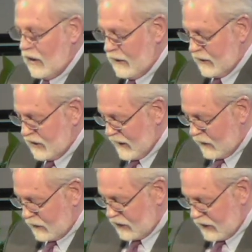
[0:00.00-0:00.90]
on the
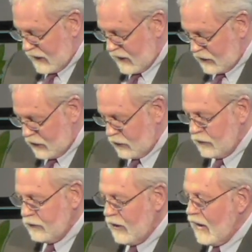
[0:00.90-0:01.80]
challenging
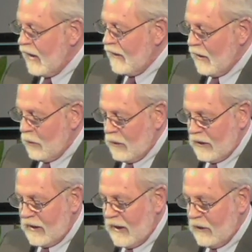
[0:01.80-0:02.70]
issues that were
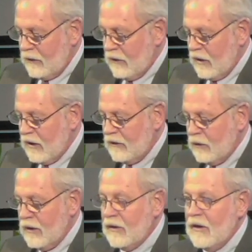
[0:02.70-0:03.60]
encountered
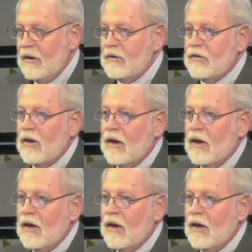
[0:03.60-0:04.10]
during these